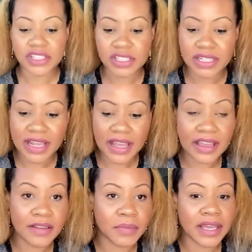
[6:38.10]

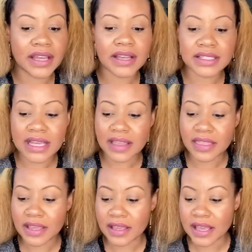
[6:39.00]
today because I
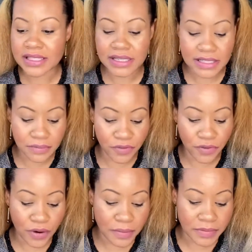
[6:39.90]
think, as I said
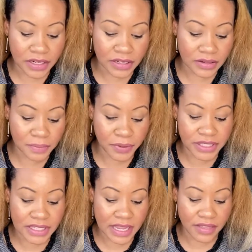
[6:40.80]
before, I'm going to put
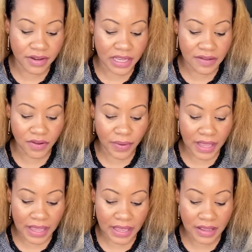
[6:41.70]
together a
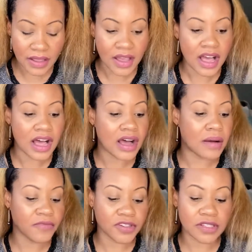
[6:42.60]
giveaway
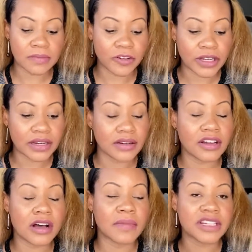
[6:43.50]
for someone
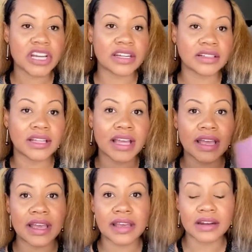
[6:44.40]
on my channel
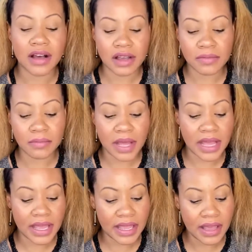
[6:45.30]
and on
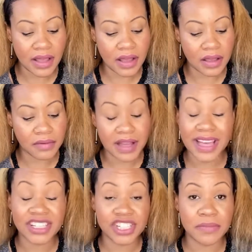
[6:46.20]
my
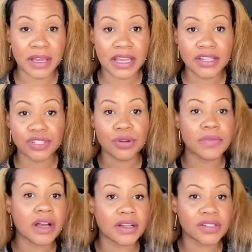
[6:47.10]
IG page. So I'm
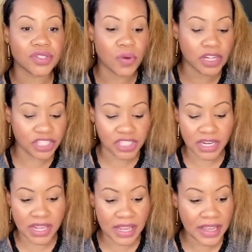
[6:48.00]
not going to swatch
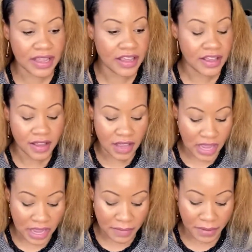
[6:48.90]
today,
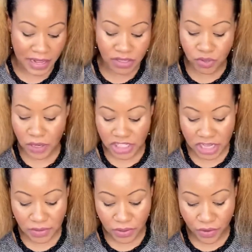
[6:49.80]
but I'll swatch as
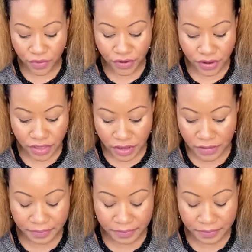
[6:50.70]
we go further.